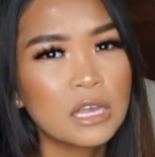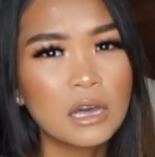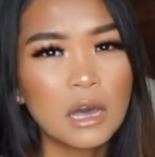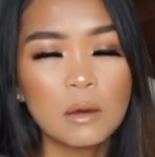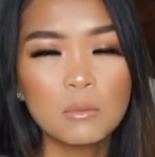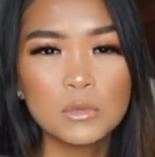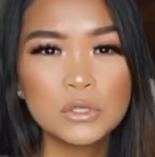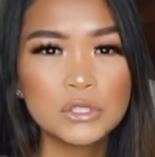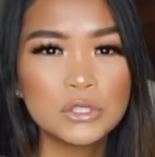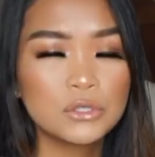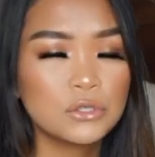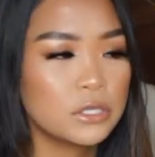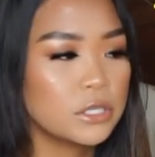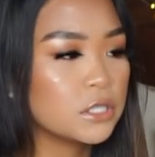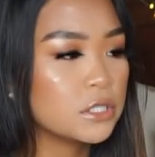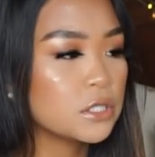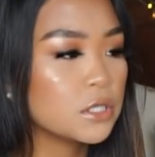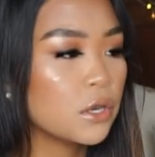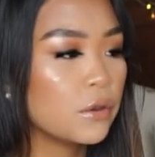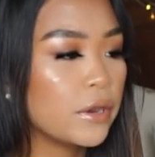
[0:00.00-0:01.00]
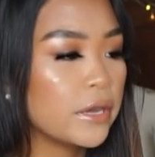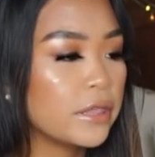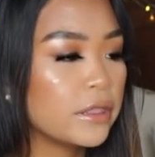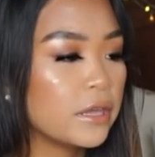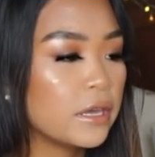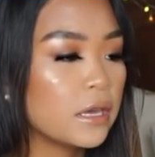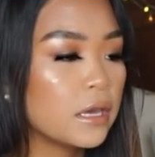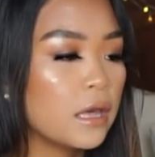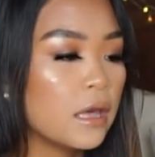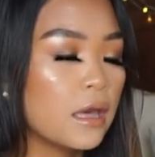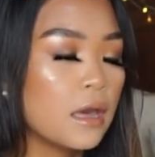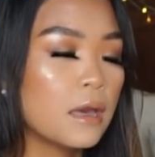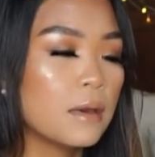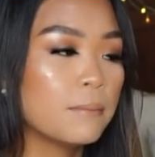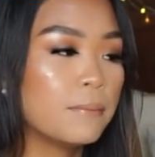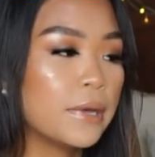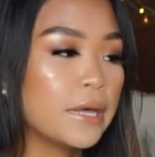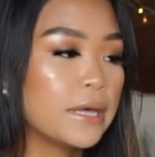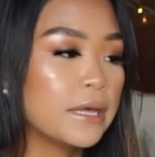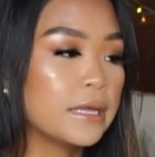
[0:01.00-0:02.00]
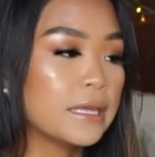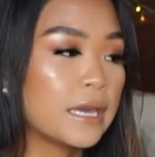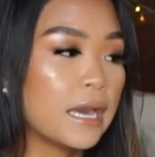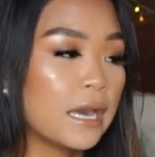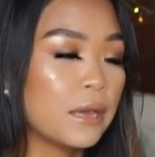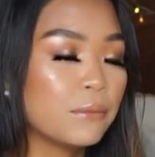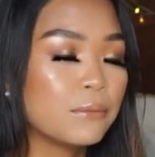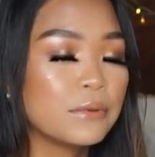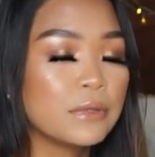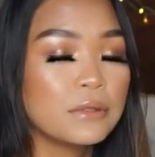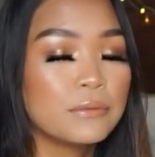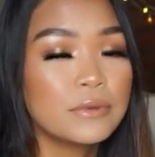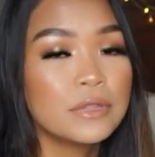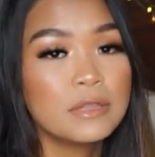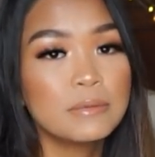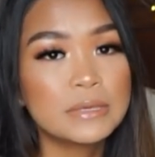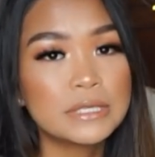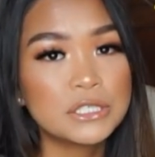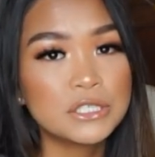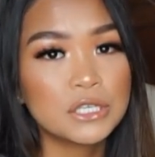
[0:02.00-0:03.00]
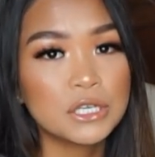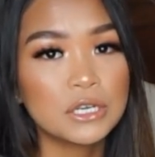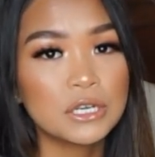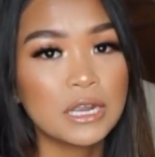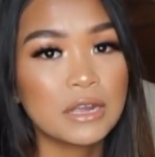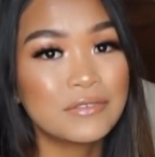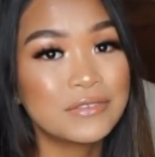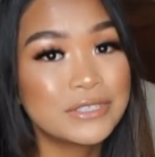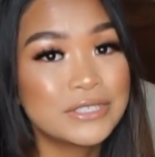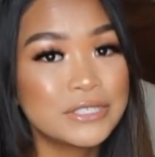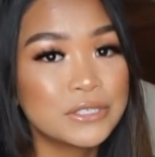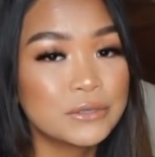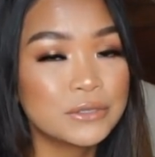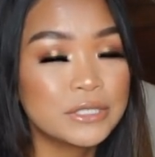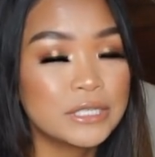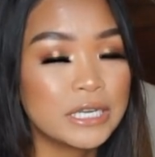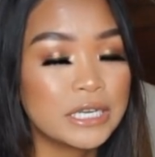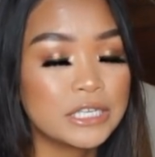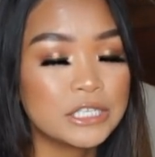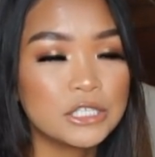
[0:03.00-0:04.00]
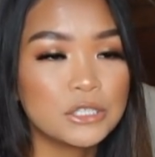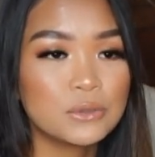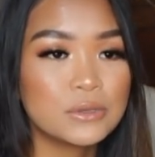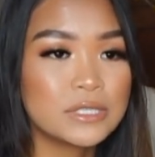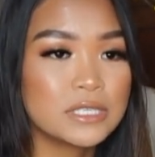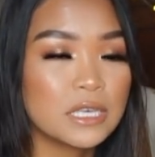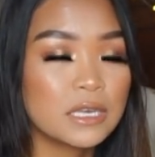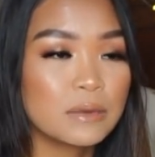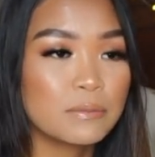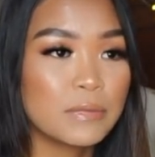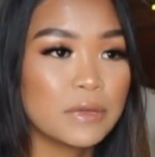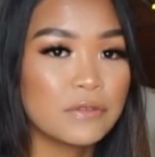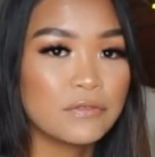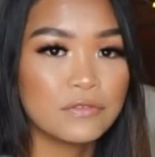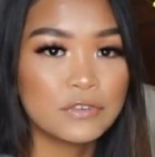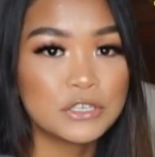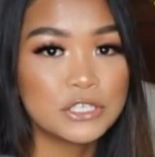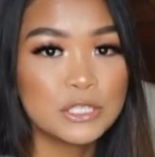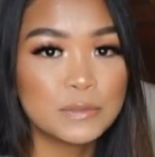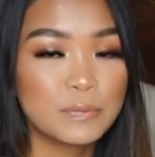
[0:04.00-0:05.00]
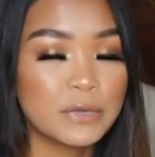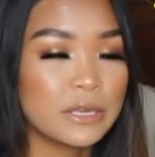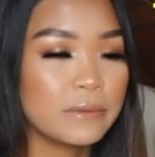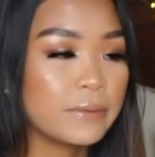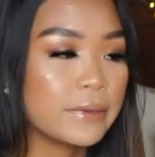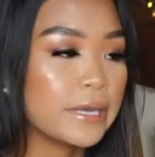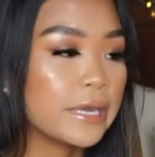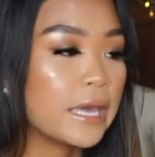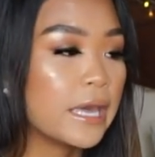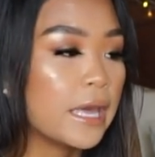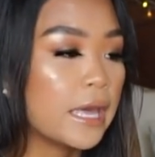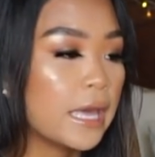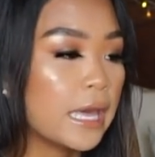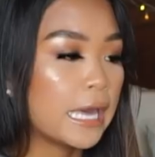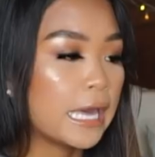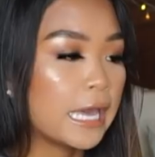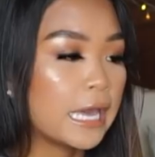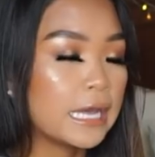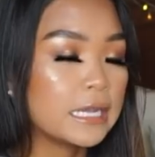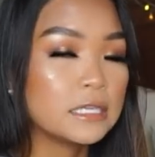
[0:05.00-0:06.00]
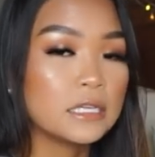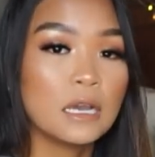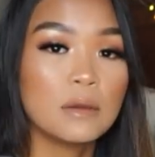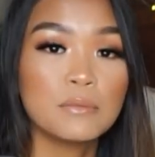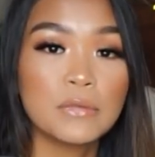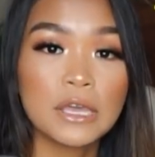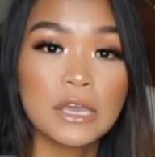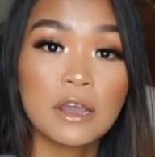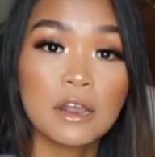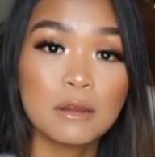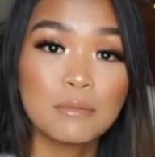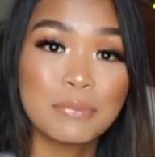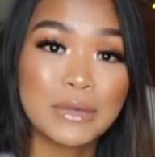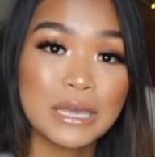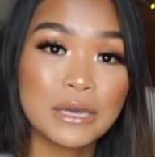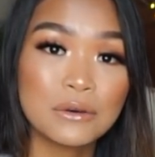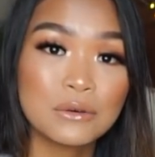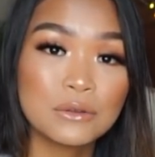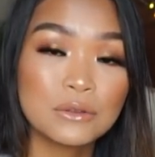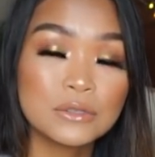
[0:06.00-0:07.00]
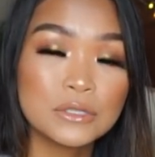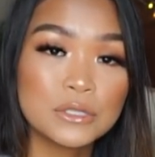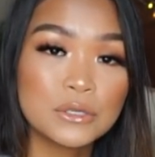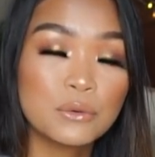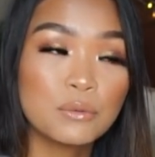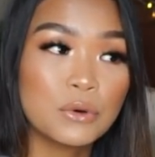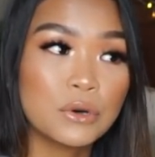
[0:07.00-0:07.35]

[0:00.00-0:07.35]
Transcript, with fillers: almost 2 years ago, I think. But yeah, I really, really miss her every single day. She was like my first baby, and they are Bengals.